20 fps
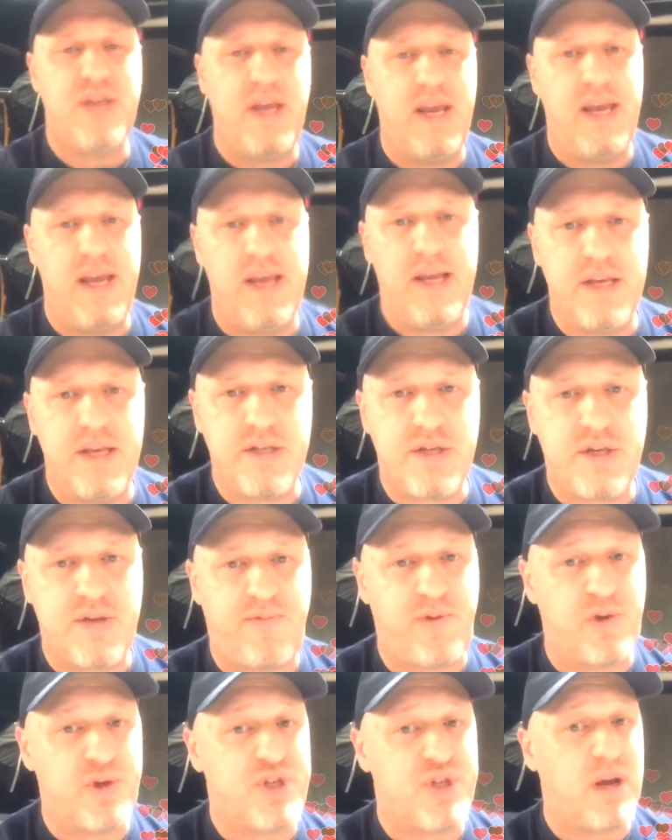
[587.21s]
is,
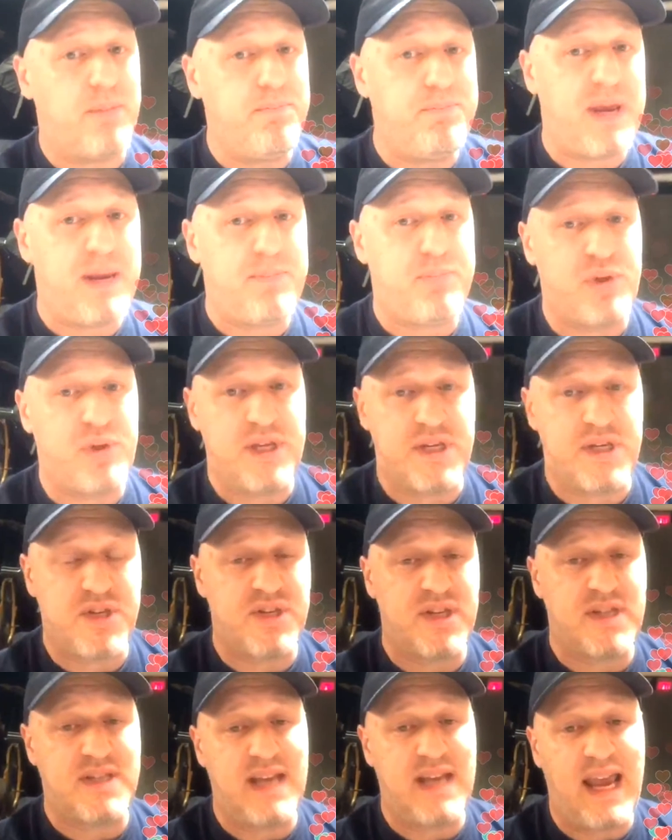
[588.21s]
for some people, this
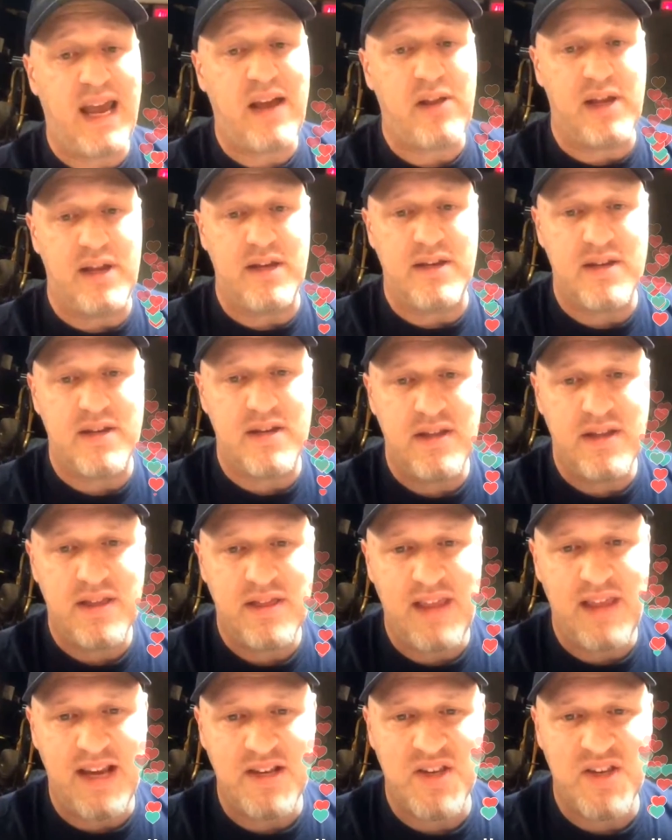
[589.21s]
is a talent.
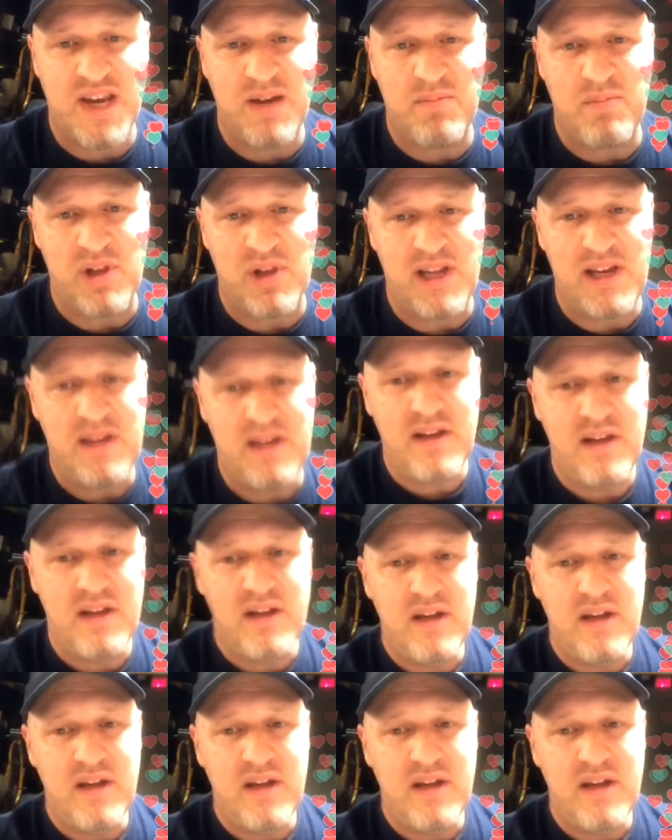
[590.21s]
Thanks, Kimberly.